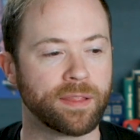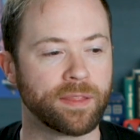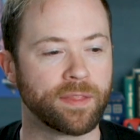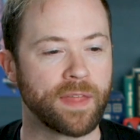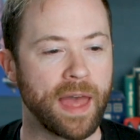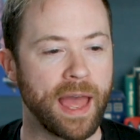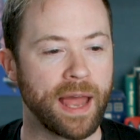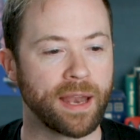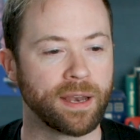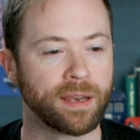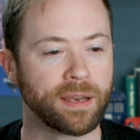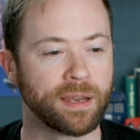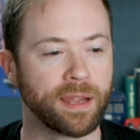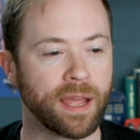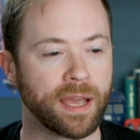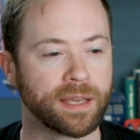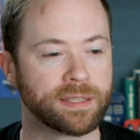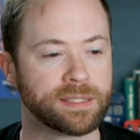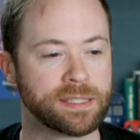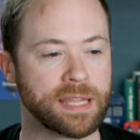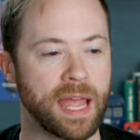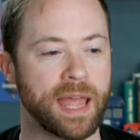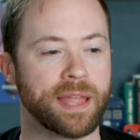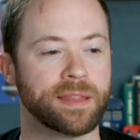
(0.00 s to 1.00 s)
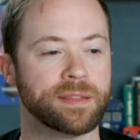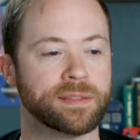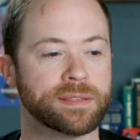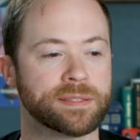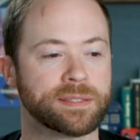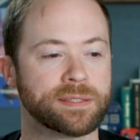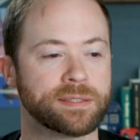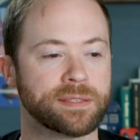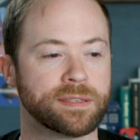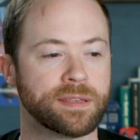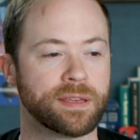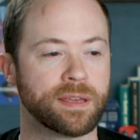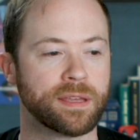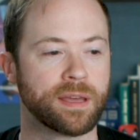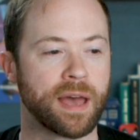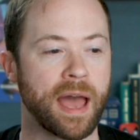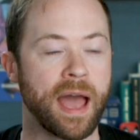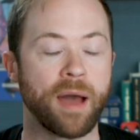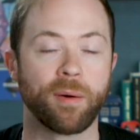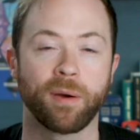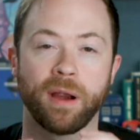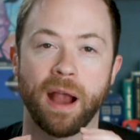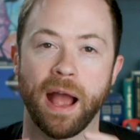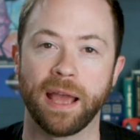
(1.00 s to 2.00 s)
that extends
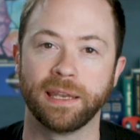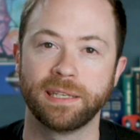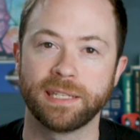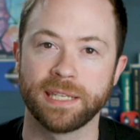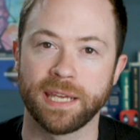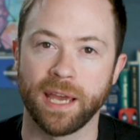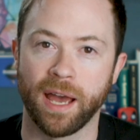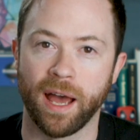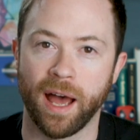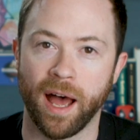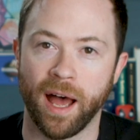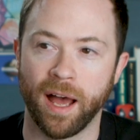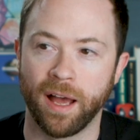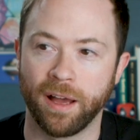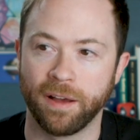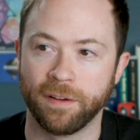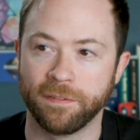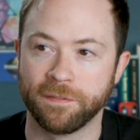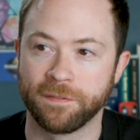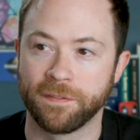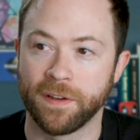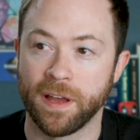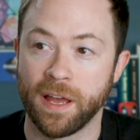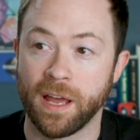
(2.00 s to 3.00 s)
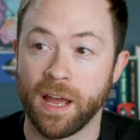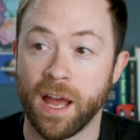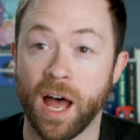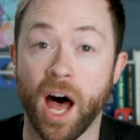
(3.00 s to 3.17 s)
our idea of